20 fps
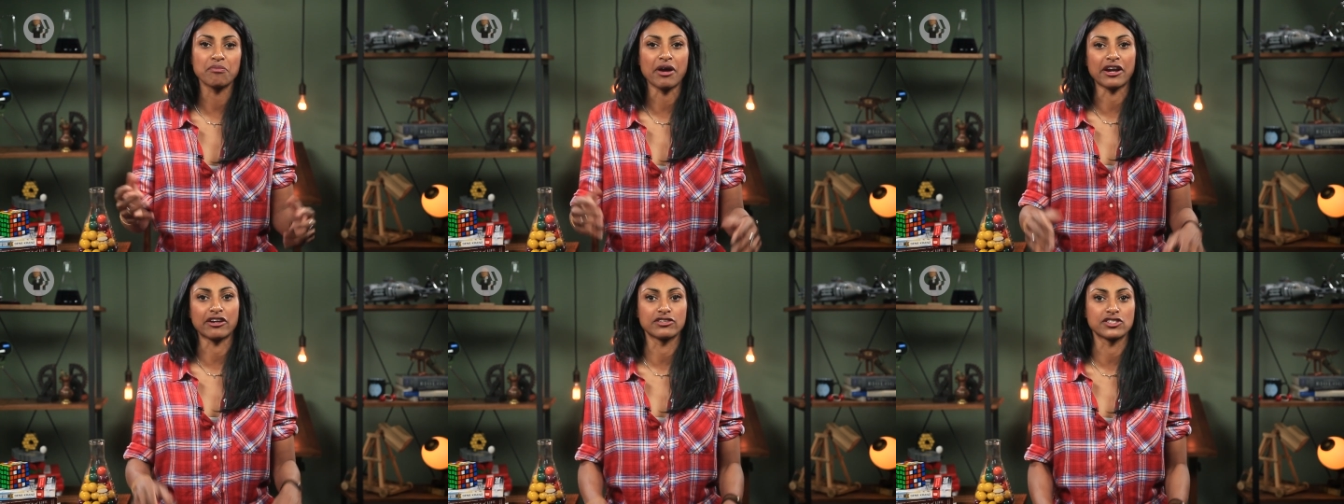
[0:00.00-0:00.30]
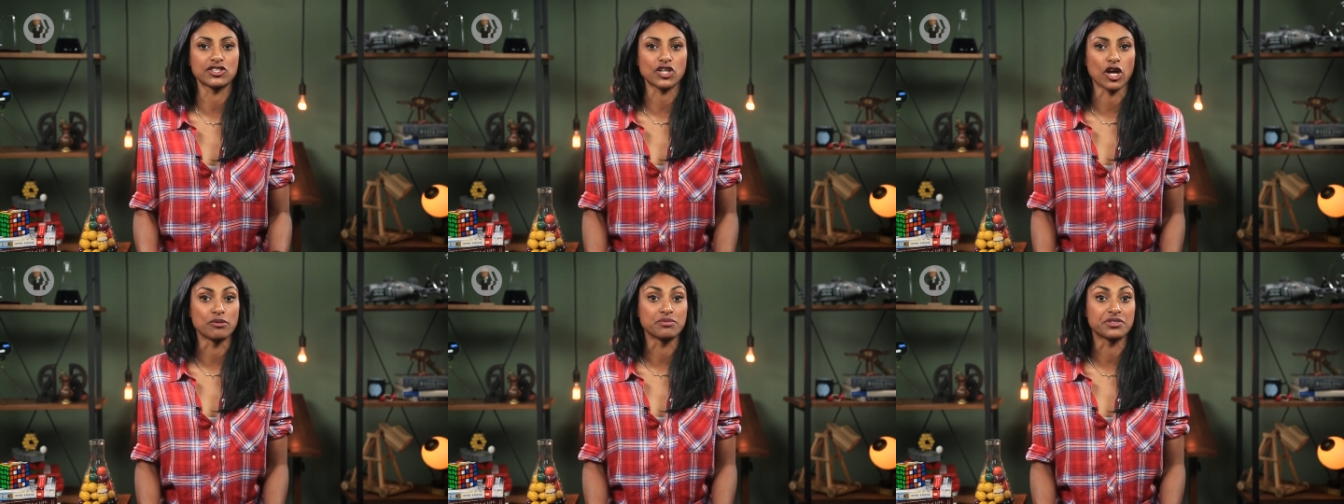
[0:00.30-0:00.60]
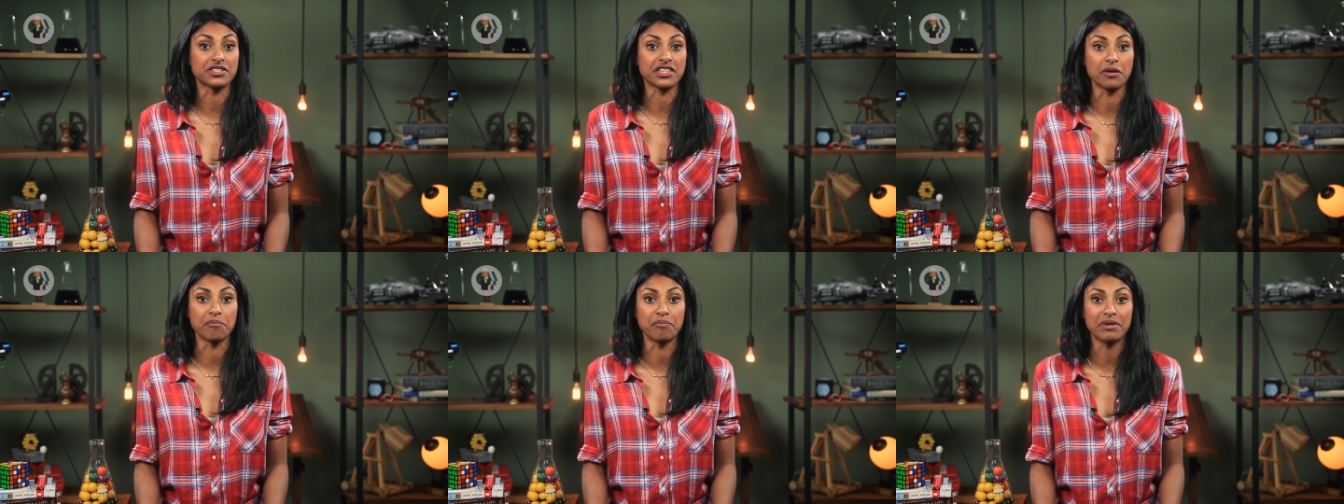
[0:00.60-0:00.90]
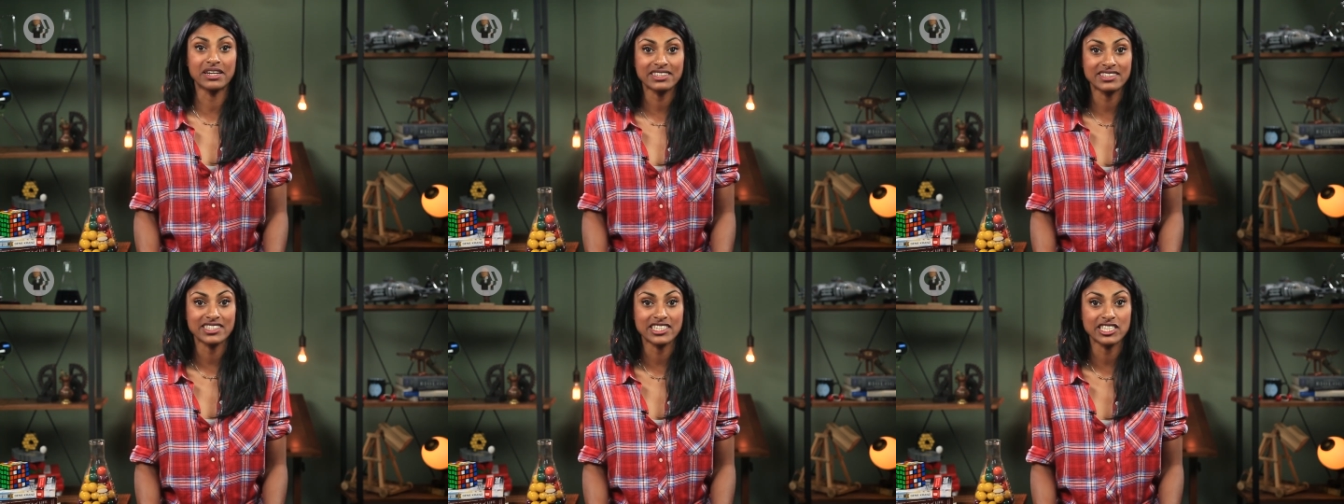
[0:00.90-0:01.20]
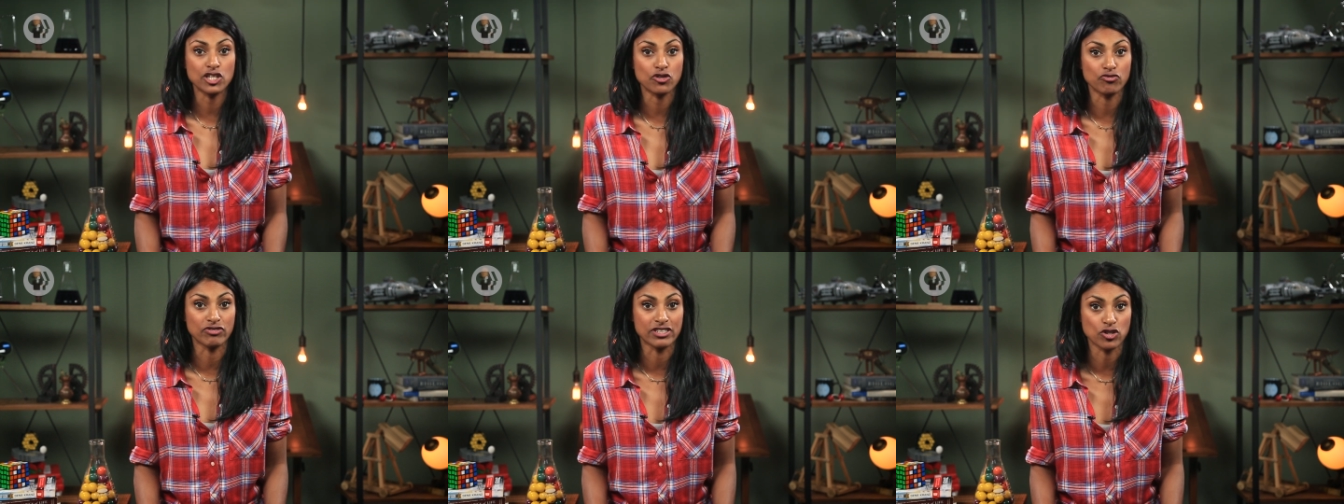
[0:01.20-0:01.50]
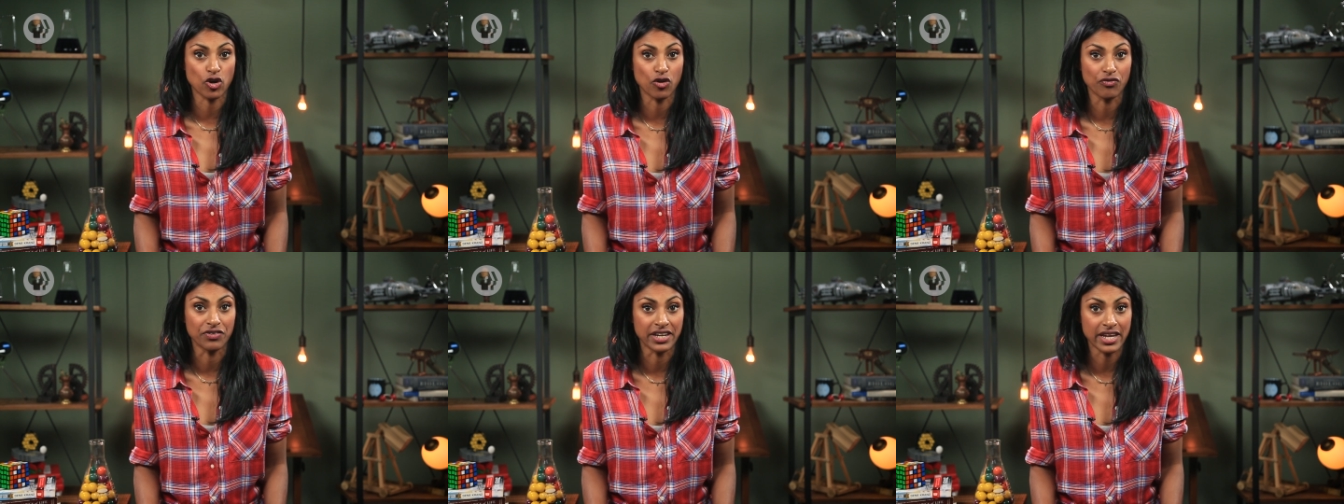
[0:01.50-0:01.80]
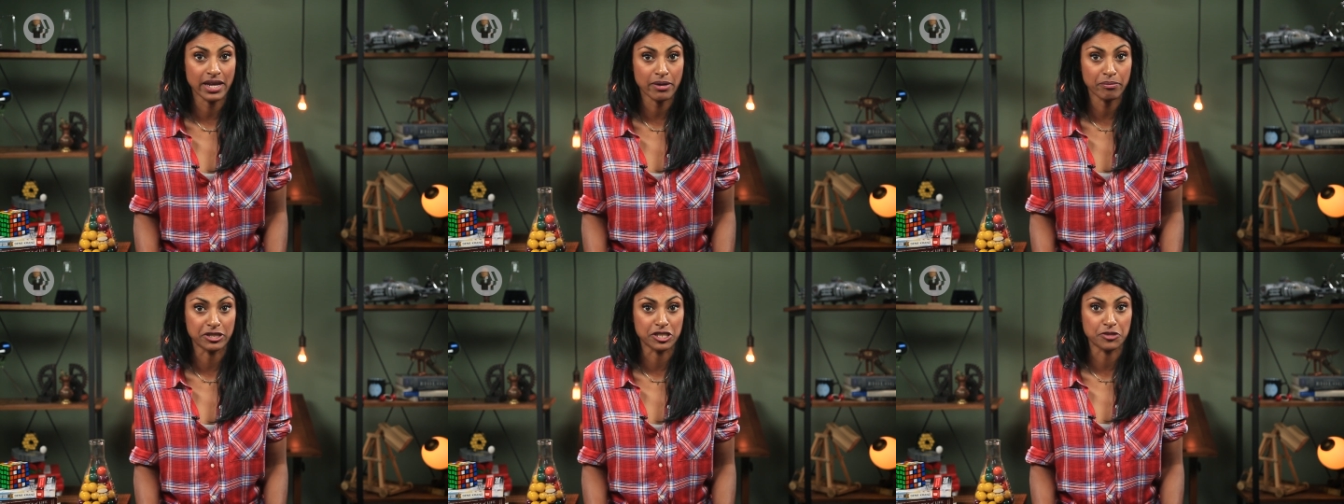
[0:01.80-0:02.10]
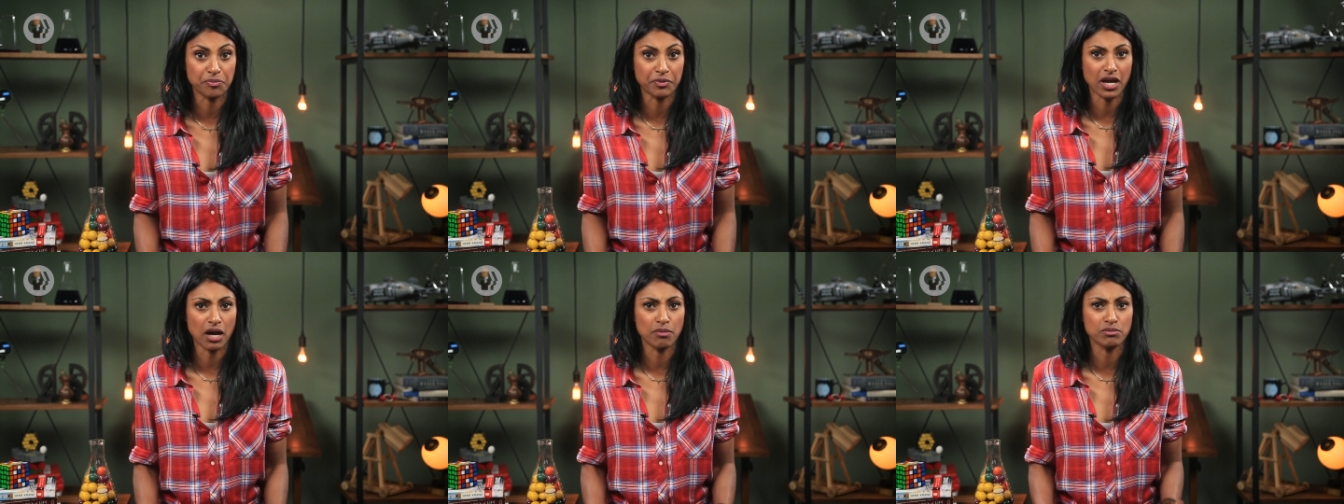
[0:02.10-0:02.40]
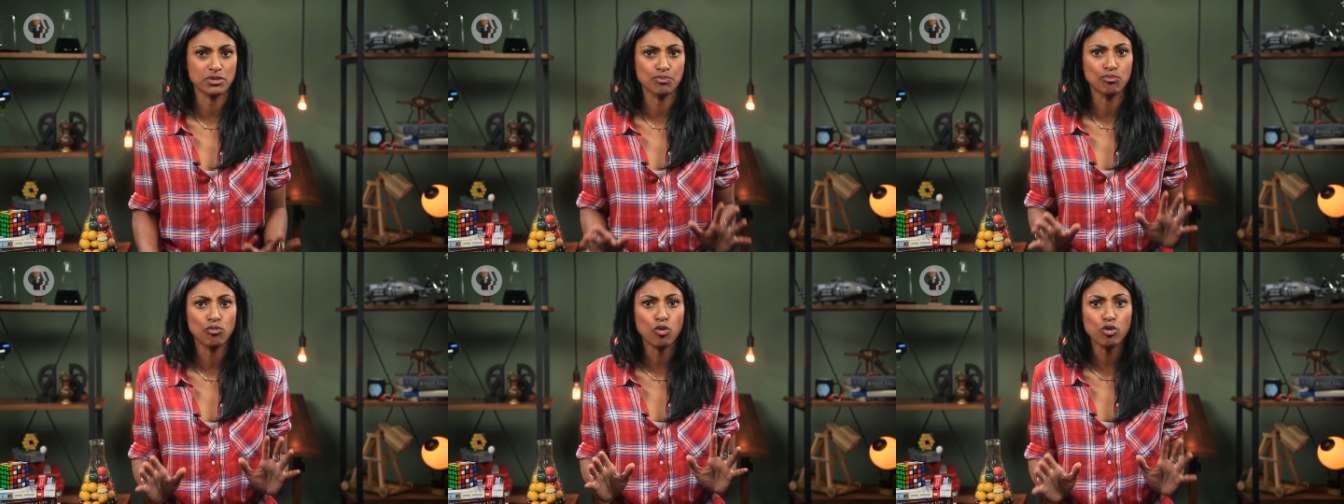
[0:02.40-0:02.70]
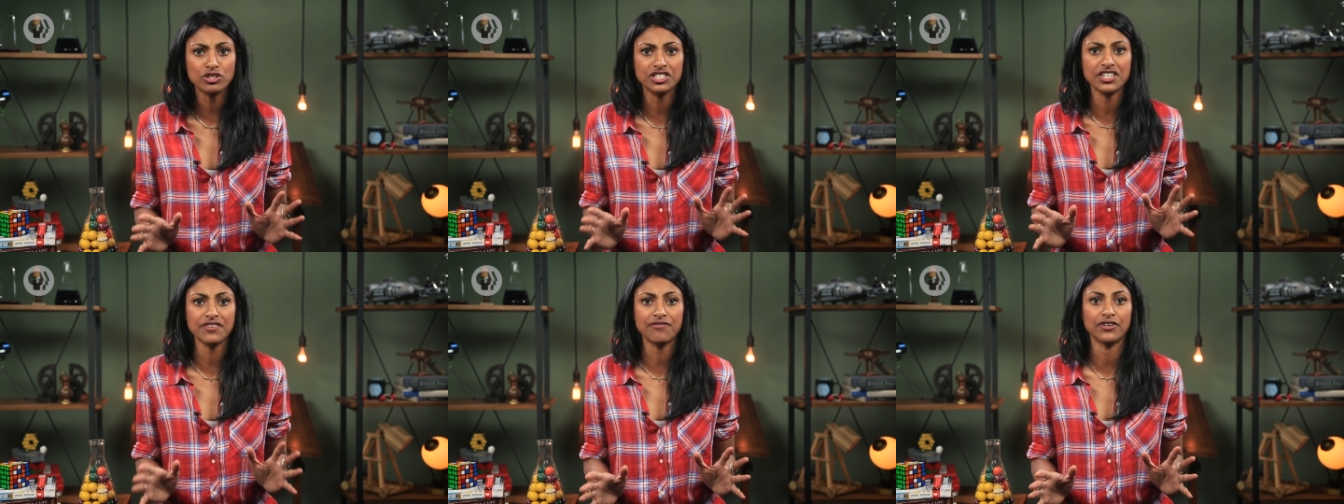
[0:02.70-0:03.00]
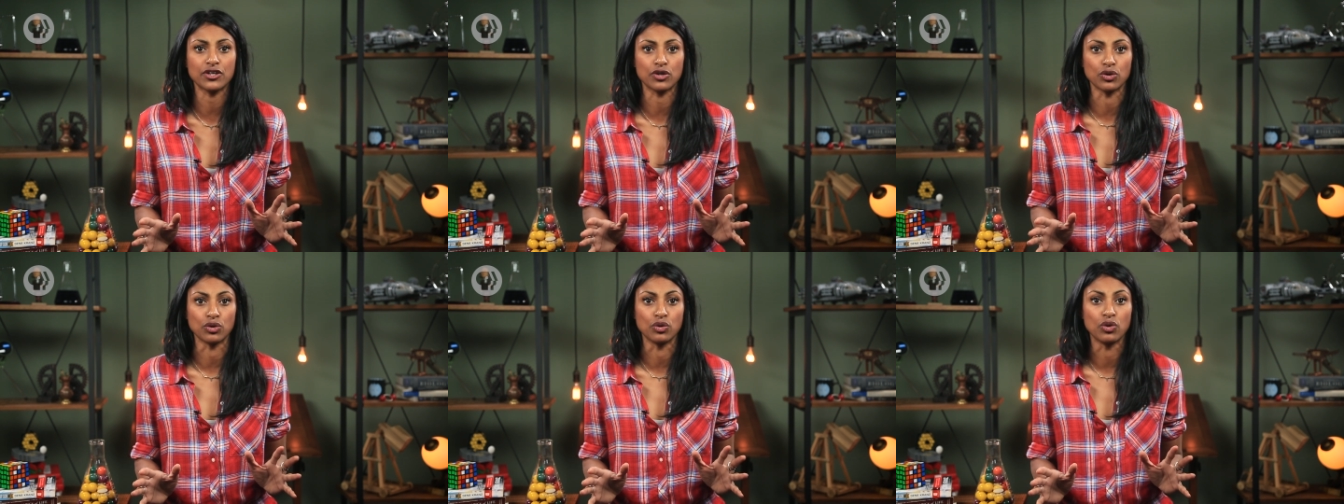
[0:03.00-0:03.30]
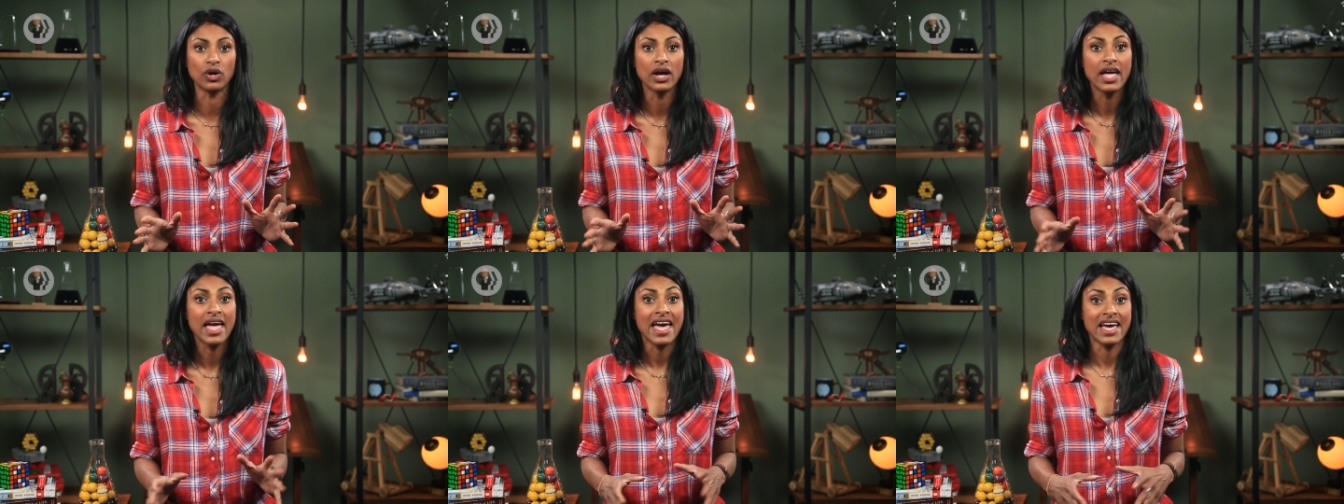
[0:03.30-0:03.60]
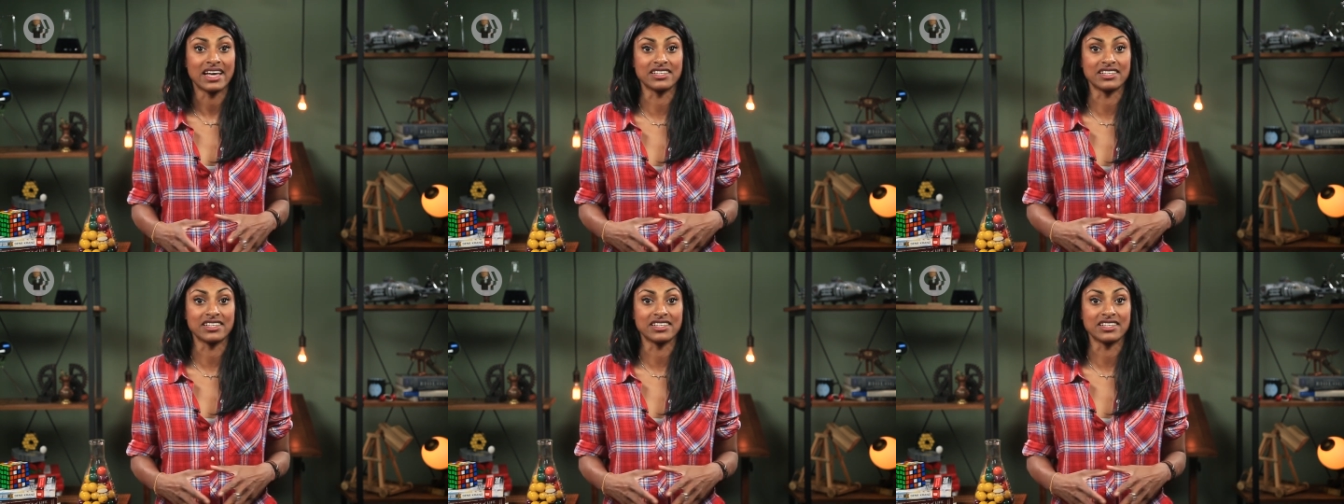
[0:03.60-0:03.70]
and microscopes, the ability to resolve an image becomes more difficult